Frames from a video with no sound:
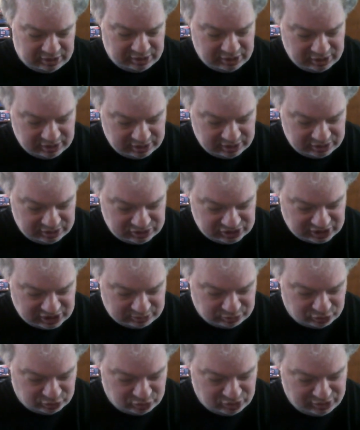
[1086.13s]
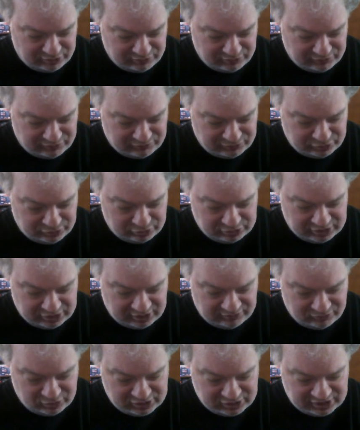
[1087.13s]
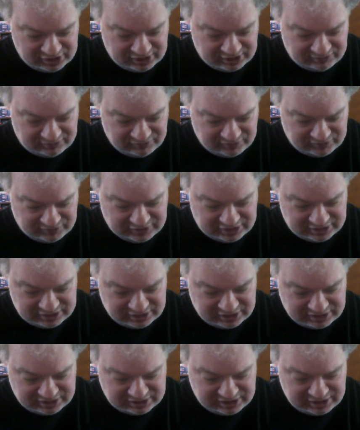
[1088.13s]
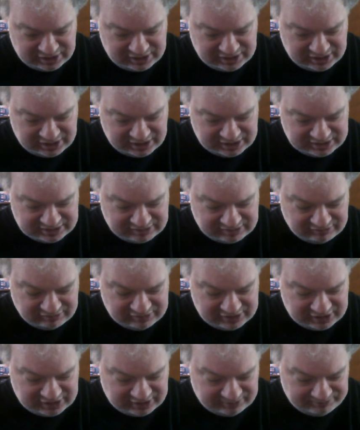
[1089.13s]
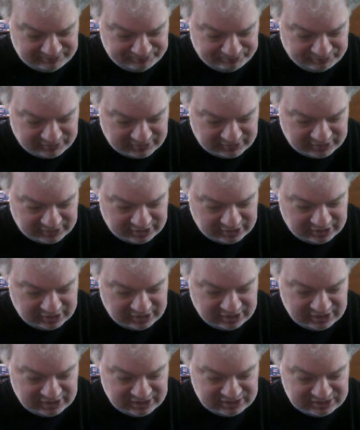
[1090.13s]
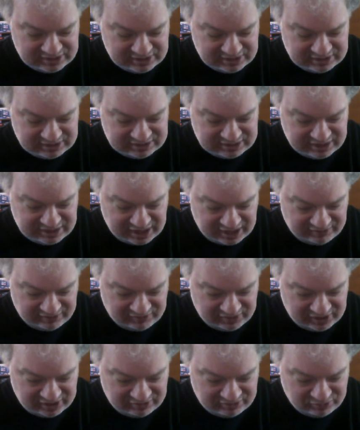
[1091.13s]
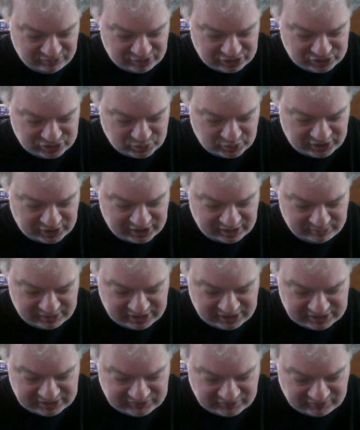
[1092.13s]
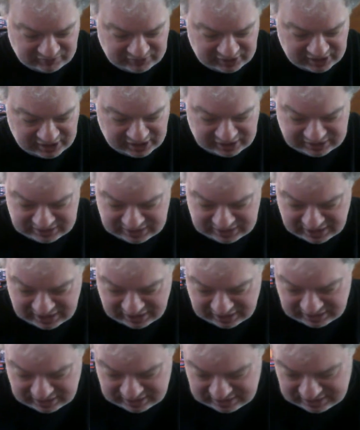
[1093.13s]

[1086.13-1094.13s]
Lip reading: is chapter 12, 13, 14, 15, 16, 17. Is in CAV and runs 29 minutes, 59 seconds.